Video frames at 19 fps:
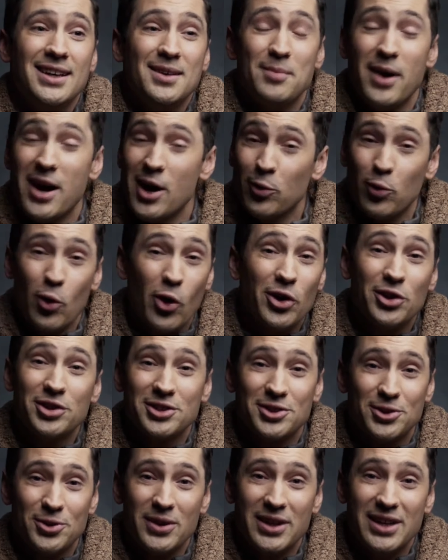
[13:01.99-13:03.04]
By a royal
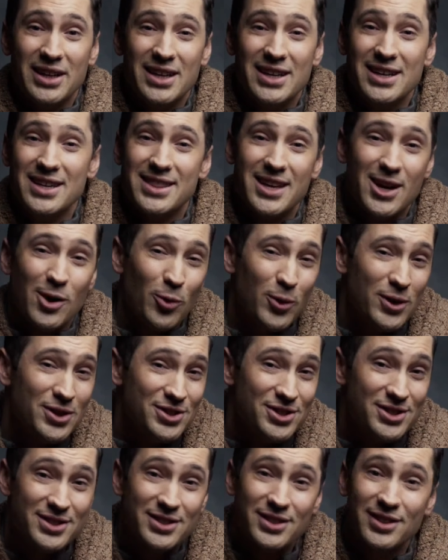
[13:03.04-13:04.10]
decree, there
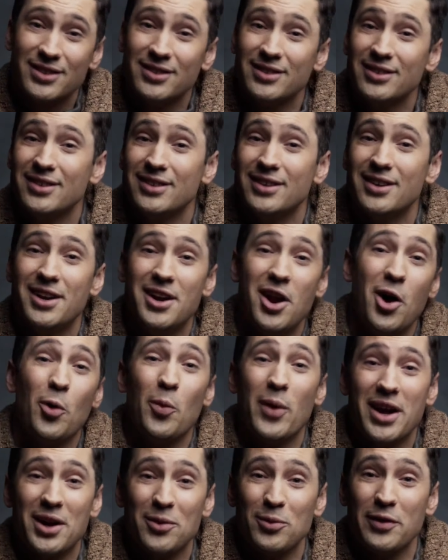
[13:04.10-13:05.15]
was no way to